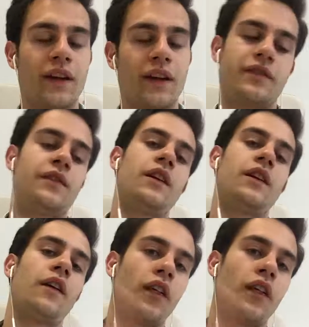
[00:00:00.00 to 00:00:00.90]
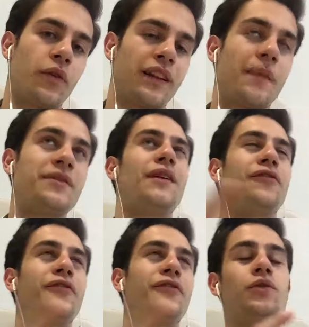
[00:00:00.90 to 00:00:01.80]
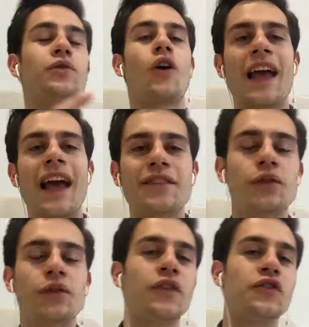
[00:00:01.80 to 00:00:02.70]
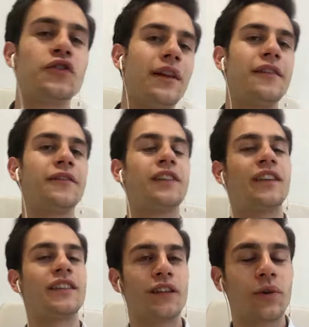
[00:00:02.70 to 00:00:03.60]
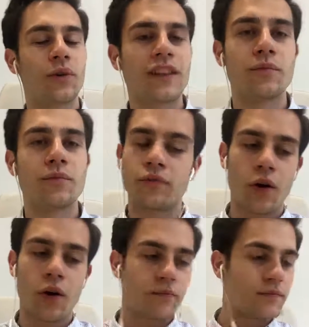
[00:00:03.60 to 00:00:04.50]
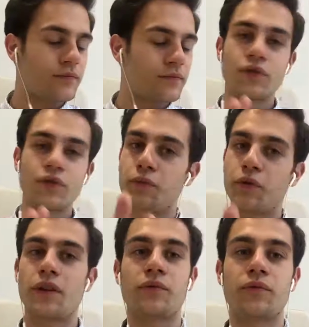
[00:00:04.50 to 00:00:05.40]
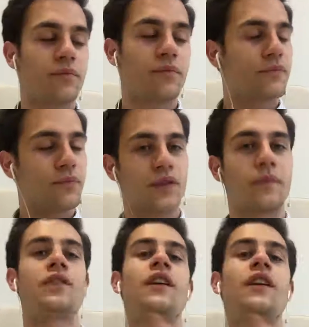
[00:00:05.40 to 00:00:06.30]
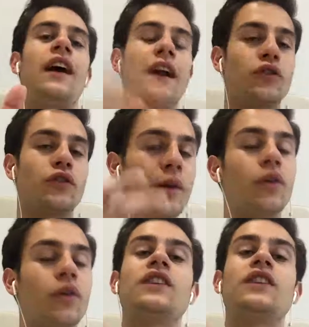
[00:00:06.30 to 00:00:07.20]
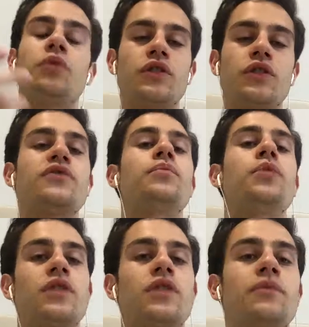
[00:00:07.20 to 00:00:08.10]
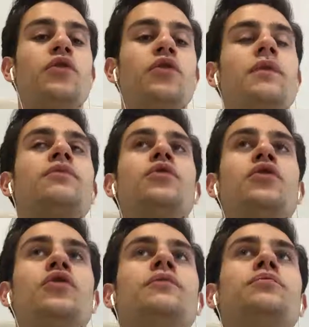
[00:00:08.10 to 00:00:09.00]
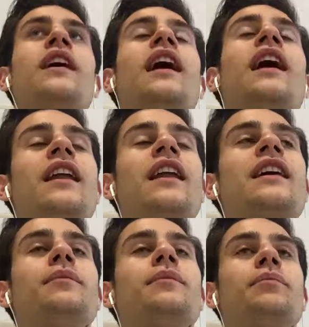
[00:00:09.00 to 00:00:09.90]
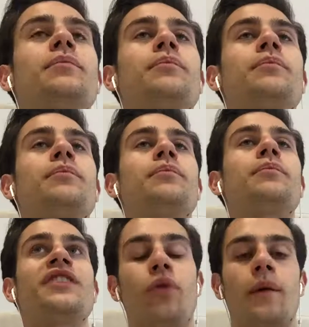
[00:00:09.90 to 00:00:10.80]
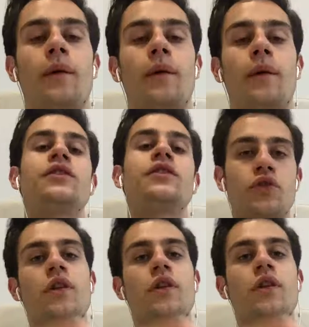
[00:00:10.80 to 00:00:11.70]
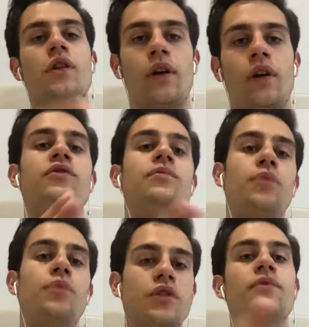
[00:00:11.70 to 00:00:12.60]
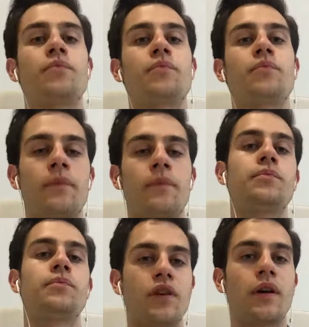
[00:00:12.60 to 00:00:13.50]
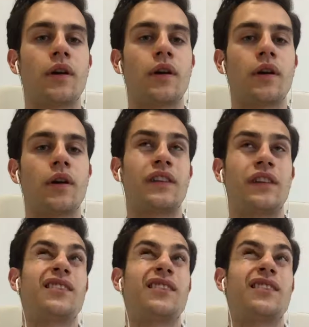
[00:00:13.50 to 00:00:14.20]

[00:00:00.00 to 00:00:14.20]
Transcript: twice, 3 times. And my friends would come, yeah, let's go to the gym, lift, see who gets more. No, just push-ups, push-ups. And after 21 days, push-ups, push-ups, push-ups, push-ups. And then I added push-ups and pull-ups. So push-ups, pull-ups, push-ups, pull-ups, push-ups, pull-ups, like